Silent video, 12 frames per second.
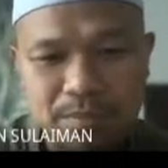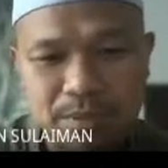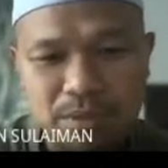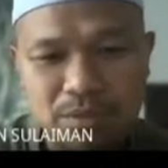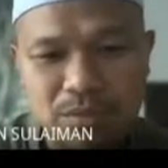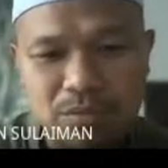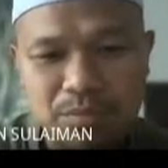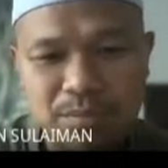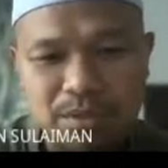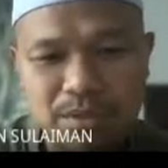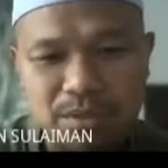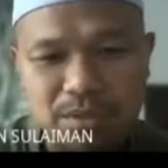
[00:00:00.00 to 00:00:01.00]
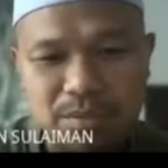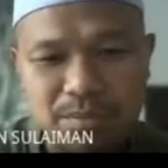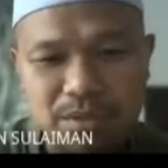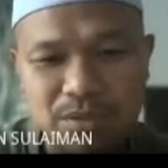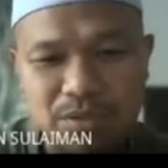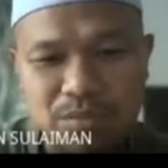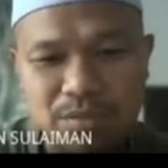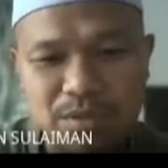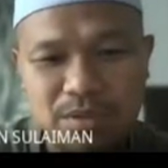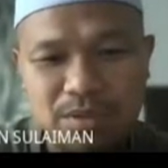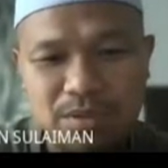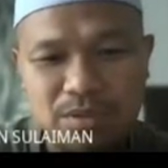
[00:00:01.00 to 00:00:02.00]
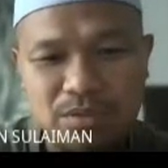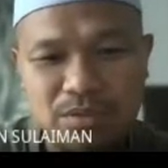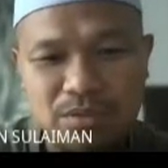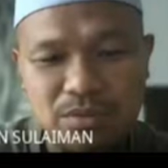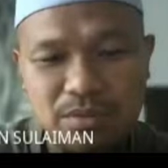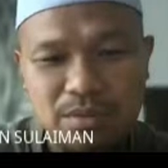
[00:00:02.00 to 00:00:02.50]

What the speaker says: P2, P3, P2, P3. So